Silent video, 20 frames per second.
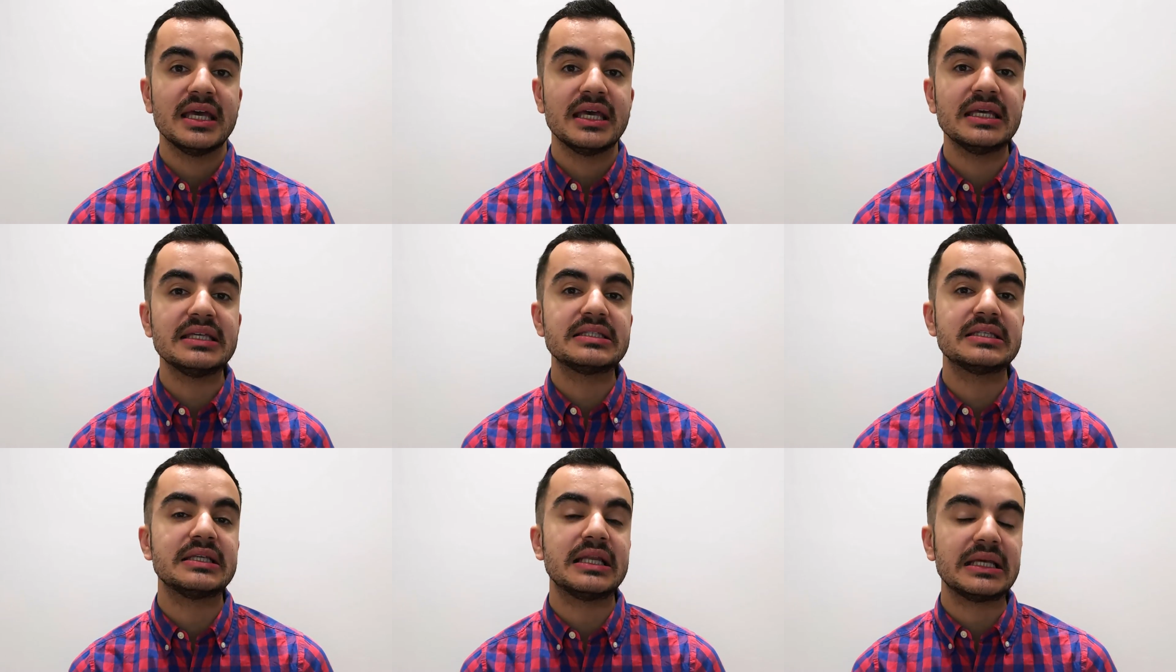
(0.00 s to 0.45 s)

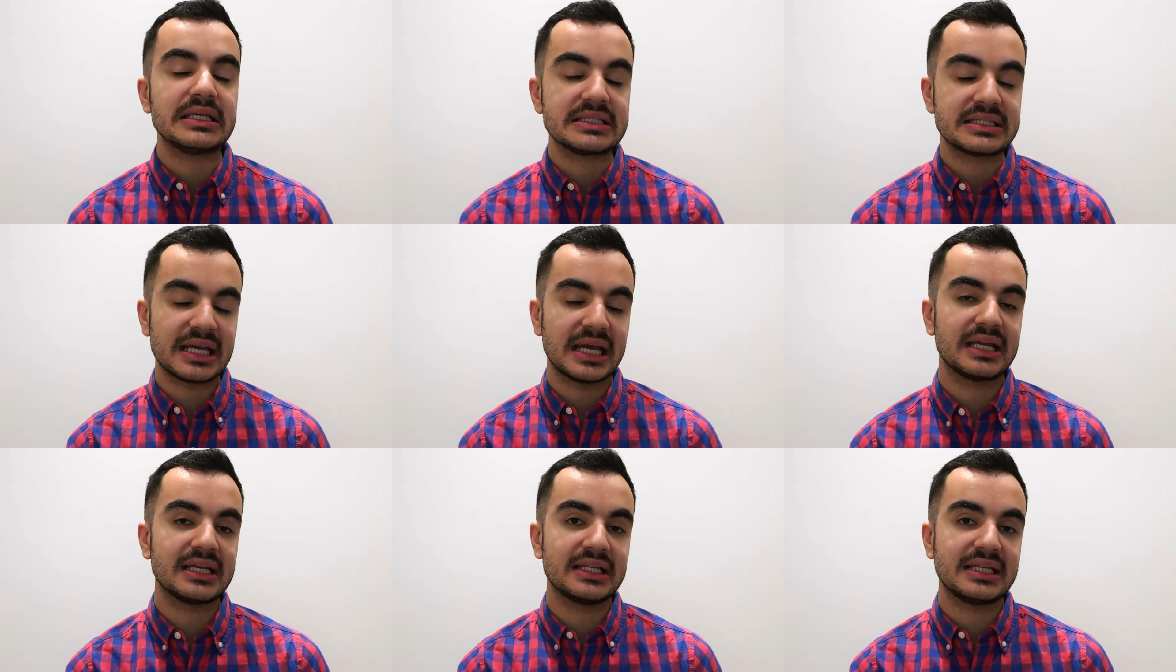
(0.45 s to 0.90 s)
isn't
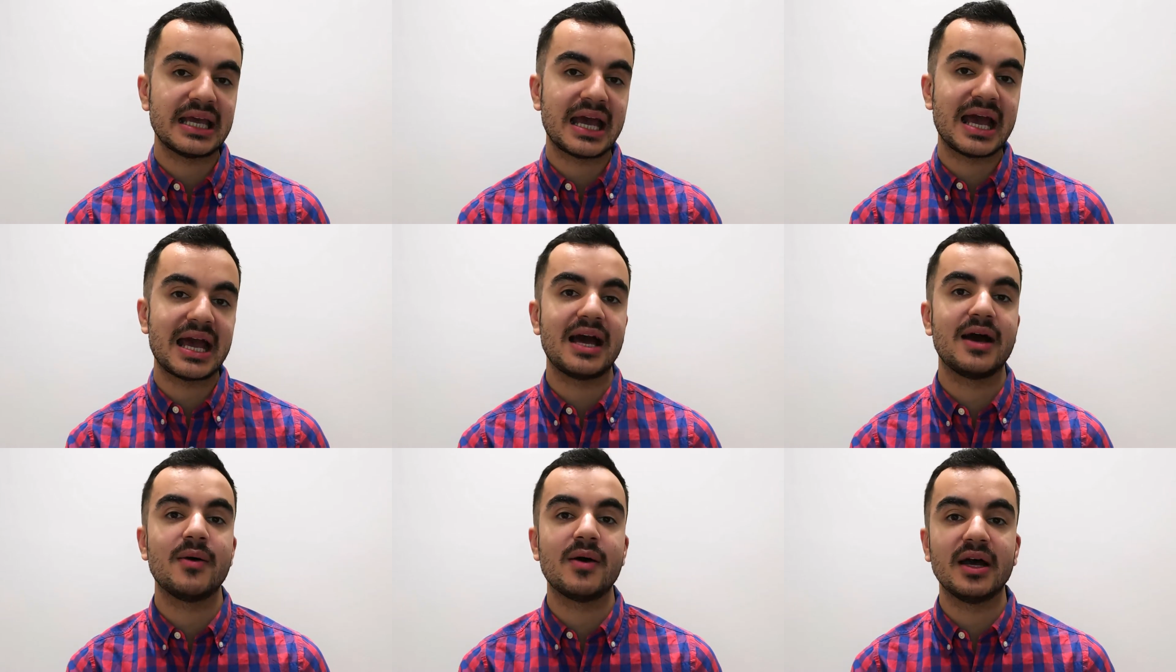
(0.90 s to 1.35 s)
exactly
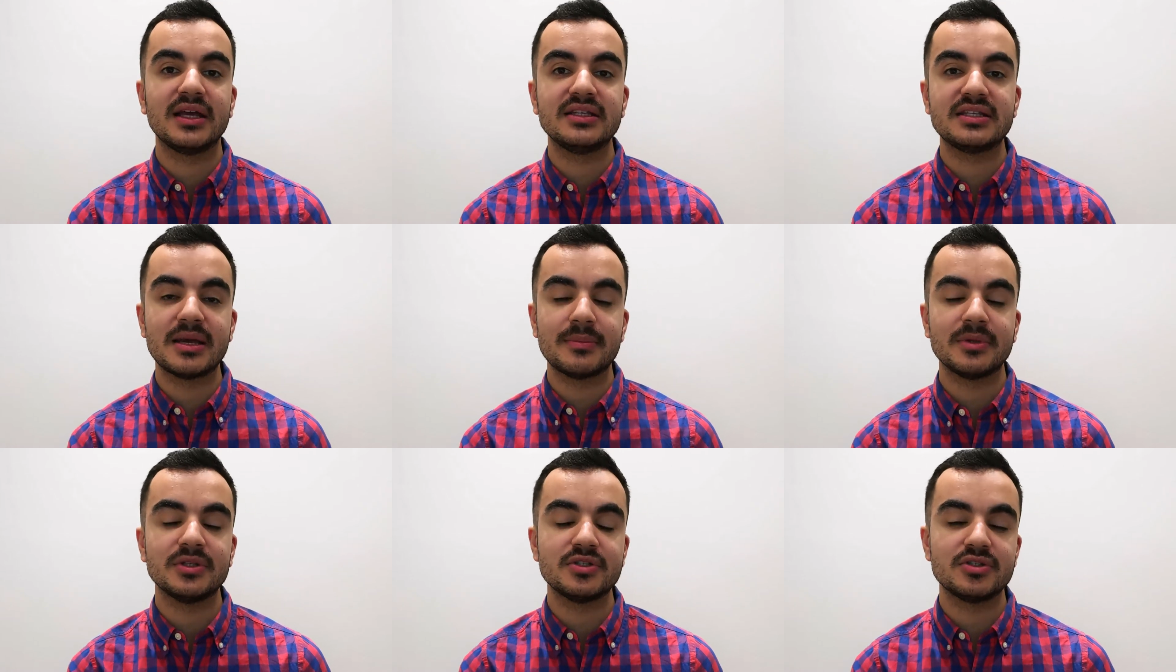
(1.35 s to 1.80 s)
how I
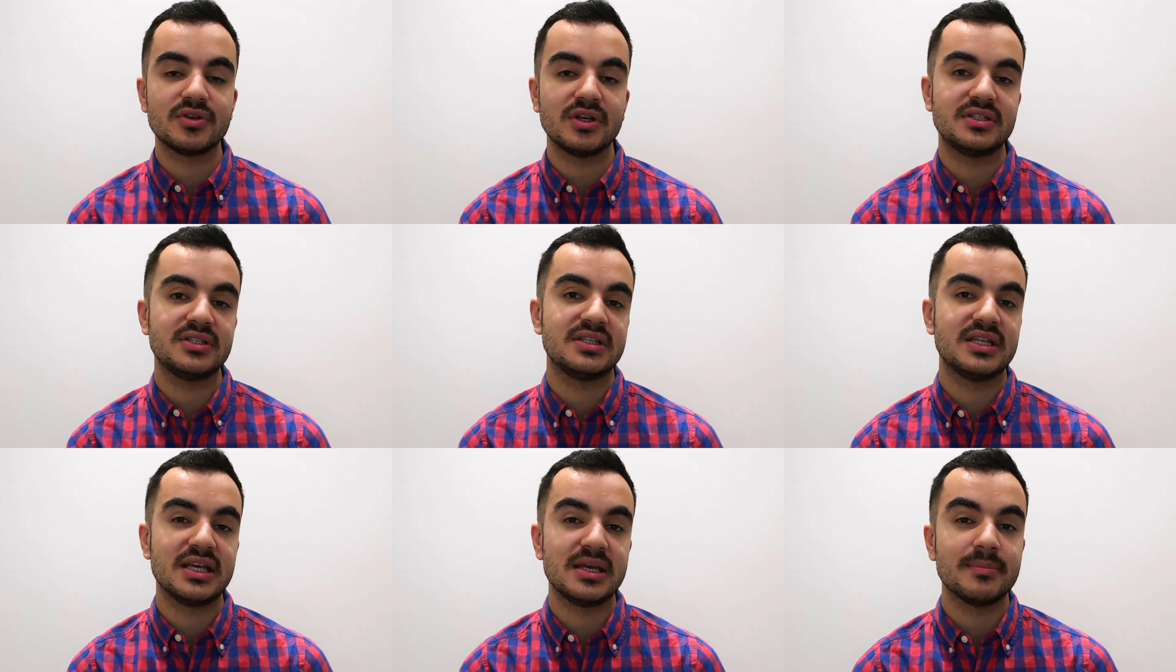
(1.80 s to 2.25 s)

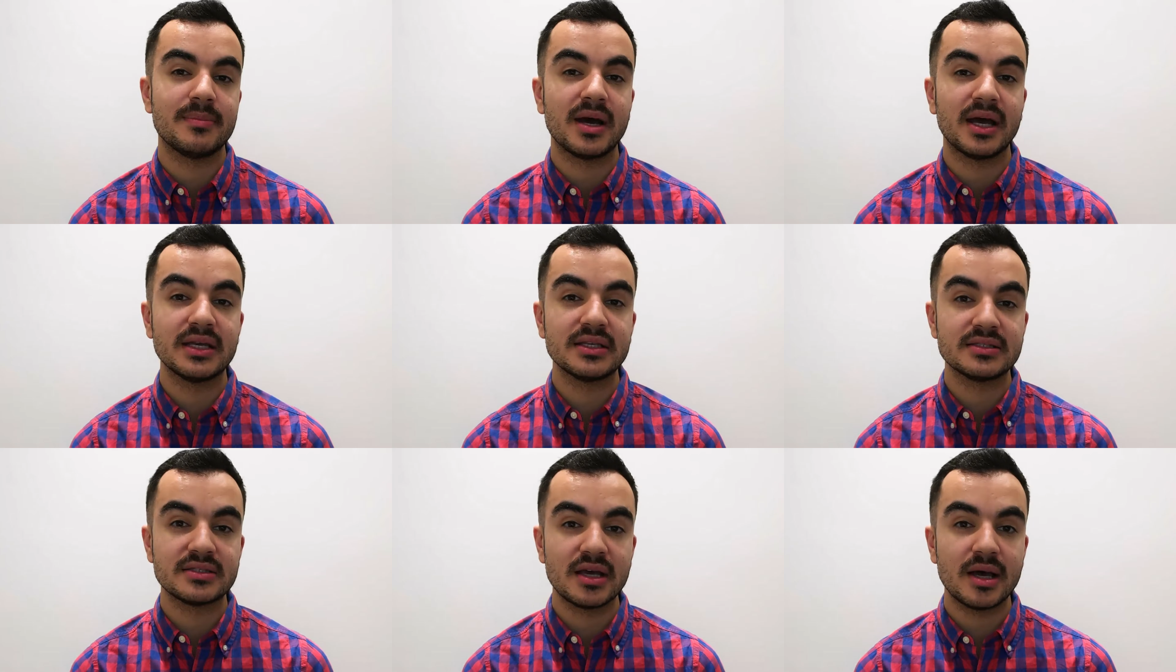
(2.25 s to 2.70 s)
demonstrated it in
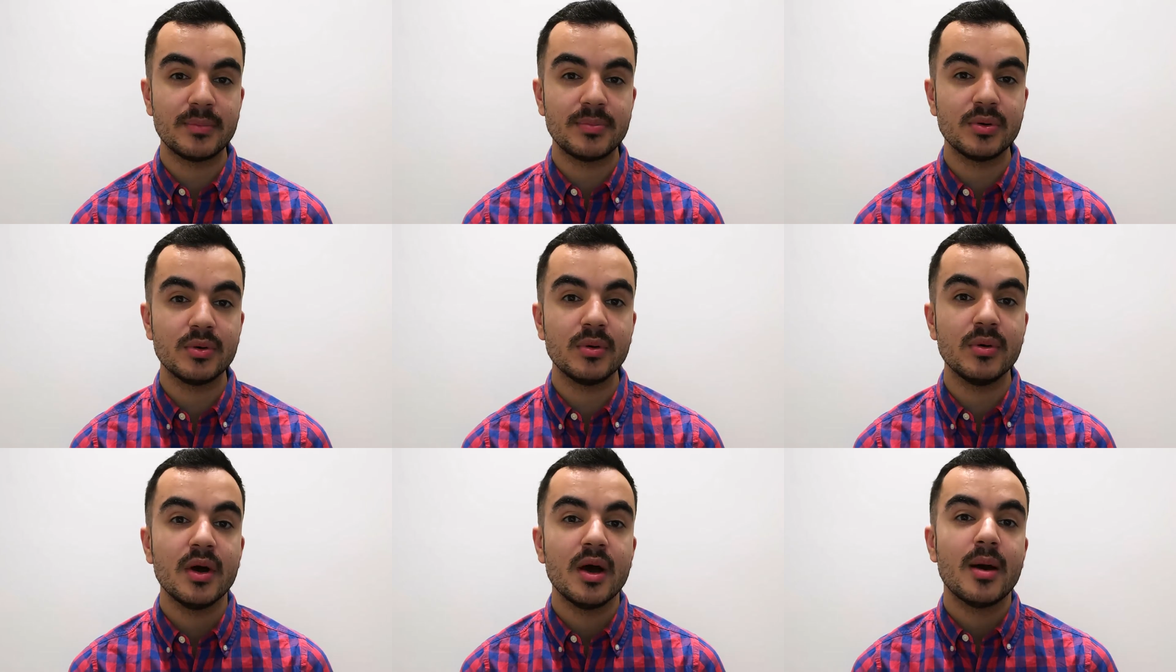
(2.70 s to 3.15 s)
my
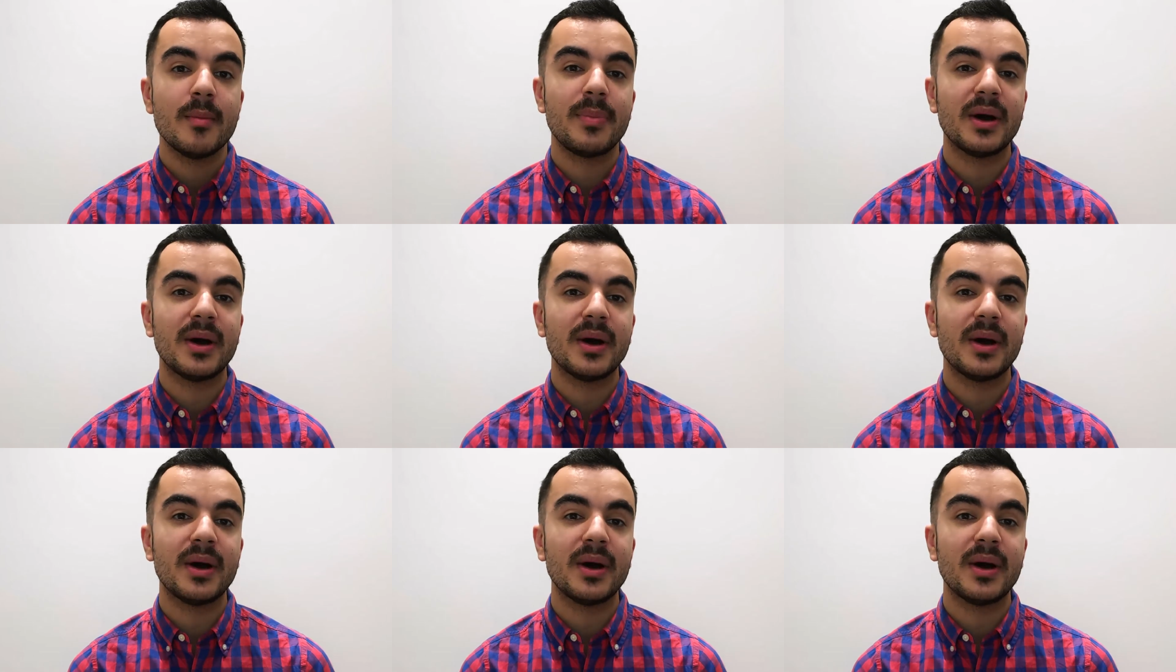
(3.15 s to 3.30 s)
example,